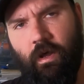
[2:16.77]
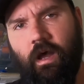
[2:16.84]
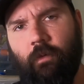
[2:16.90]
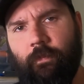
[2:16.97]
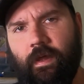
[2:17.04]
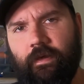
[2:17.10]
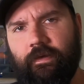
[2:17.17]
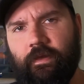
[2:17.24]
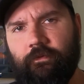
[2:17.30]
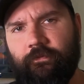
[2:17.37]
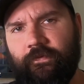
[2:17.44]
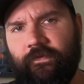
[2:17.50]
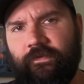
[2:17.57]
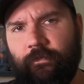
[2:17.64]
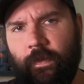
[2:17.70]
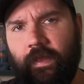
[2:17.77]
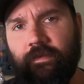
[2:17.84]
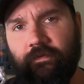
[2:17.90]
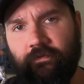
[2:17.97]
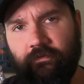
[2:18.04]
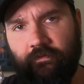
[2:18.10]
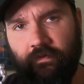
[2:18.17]
while back now, 50
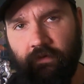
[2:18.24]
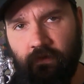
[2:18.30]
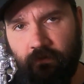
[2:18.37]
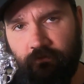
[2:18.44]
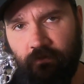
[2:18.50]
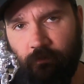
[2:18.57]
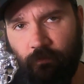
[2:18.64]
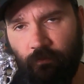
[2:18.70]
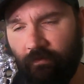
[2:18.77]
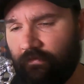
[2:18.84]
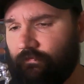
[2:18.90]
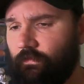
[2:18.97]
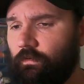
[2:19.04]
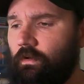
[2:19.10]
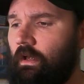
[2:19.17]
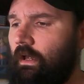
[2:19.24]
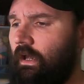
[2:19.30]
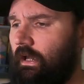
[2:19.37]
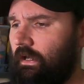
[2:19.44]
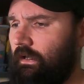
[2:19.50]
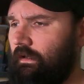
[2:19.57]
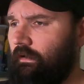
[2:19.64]
pence. Actually, I bought this for
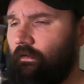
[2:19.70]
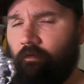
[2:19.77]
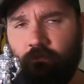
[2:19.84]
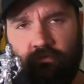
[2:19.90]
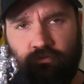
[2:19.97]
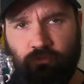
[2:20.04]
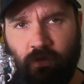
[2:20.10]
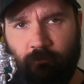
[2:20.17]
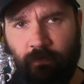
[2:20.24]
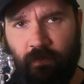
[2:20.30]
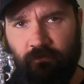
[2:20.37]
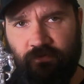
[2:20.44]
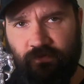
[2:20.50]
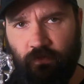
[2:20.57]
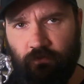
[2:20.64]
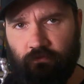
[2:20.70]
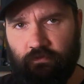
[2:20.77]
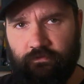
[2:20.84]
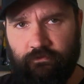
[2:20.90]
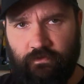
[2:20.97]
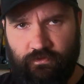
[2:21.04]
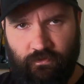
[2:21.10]
£12 sold,
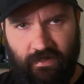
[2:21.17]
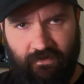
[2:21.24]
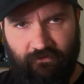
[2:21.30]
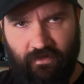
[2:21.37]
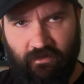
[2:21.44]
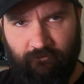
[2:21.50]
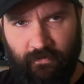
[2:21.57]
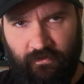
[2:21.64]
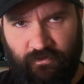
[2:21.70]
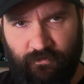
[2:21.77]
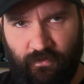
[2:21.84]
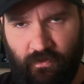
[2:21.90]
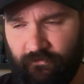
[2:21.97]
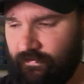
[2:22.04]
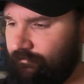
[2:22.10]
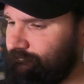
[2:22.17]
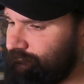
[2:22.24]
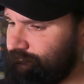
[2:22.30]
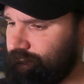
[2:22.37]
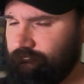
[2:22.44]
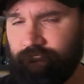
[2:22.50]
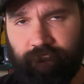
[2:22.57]
so £11.5 profit.
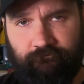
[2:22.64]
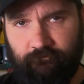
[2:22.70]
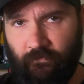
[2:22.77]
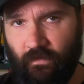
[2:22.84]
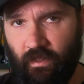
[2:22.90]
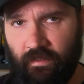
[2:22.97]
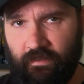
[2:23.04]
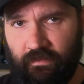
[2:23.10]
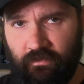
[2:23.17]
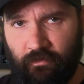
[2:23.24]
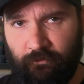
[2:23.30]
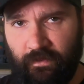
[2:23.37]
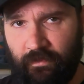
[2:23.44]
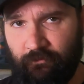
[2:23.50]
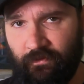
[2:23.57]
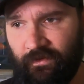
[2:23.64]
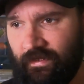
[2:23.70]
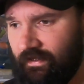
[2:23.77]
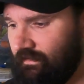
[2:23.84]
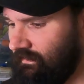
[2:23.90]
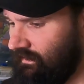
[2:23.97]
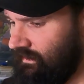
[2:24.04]
I ain't going to complain with
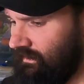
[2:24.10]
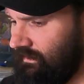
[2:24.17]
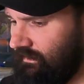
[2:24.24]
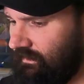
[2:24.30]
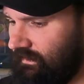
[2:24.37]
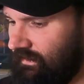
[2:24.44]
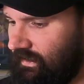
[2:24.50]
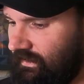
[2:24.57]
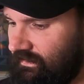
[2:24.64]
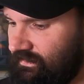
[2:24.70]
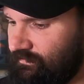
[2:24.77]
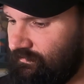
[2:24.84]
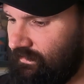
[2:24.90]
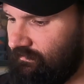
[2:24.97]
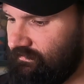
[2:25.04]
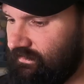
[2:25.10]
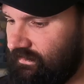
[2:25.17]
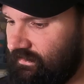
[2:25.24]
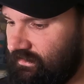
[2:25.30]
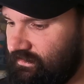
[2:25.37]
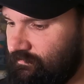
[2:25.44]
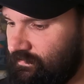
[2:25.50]
that. Going to get this one out to the
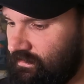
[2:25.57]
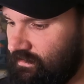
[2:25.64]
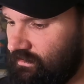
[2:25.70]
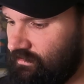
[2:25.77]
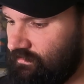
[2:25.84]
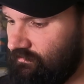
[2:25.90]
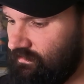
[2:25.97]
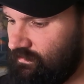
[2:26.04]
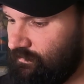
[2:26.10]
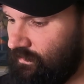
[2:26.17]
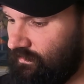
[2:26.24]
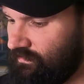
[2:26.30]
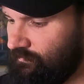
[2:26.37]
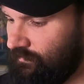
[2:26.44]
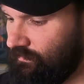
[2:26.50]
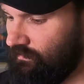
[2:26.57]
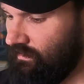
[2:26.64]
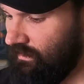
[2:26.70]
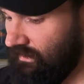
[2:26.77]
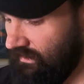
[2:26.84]
customer as soon as possible,